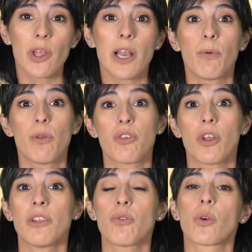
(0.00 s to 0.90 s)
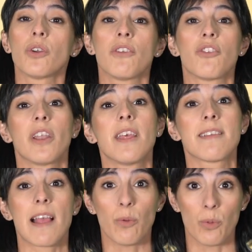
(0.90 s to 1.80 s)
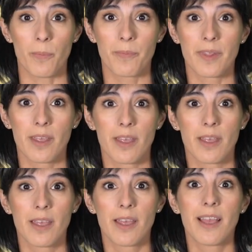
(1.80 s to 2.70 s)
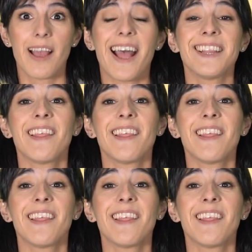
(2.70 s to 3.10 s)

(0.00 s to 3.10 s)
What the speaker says: depending on the evolution of her health conditions.